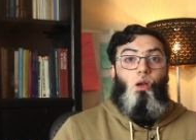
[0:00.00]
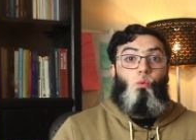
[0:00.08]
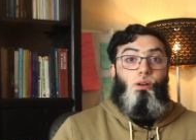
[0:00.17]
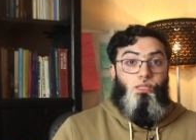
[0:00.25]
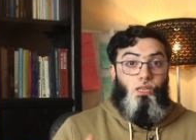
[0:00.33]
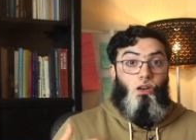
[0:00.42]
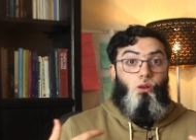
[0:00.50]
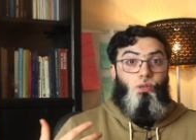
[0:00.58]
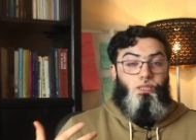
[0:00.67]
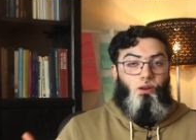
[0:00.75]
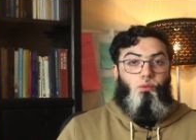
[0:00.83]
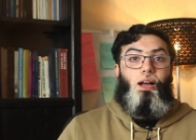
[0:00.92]
when Sarah
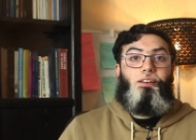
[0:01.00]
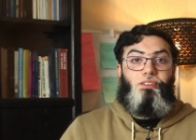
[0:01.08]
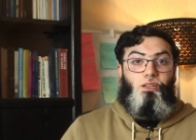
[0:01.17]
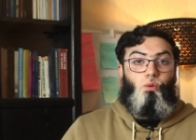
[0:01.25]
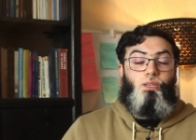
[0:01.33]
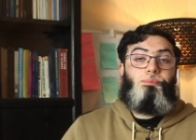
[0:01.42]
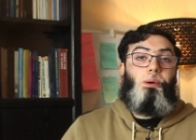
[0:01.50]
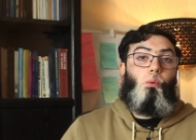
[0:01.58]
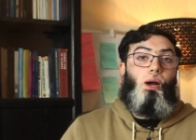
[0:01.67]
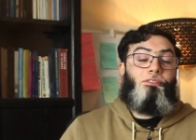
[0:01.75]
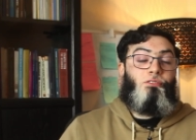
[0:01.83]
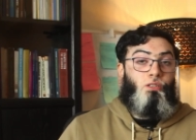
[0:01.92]
was arriving, whilst my
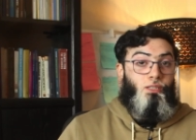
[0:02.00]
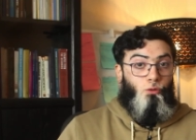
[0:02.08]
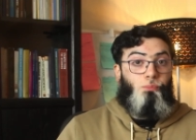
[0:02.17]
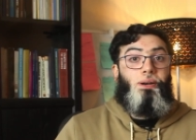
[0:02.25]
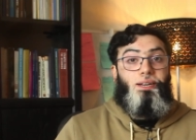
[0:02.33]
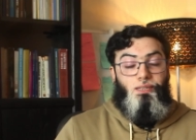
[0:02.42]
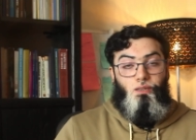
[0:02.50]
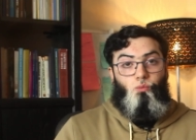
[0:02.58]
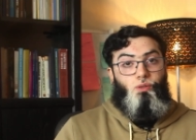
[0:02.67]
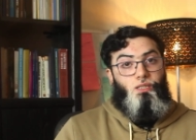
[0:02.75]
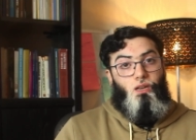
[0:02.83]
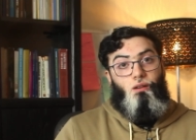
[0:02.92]
wife was still pregnant
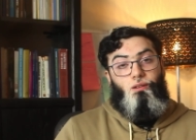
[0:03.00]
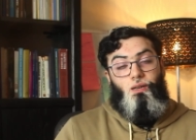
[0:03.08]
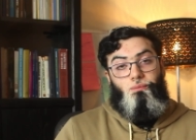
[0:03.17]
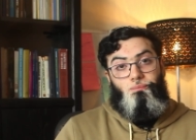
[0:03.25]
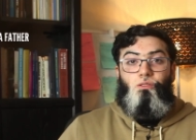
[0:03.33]
with Sarah.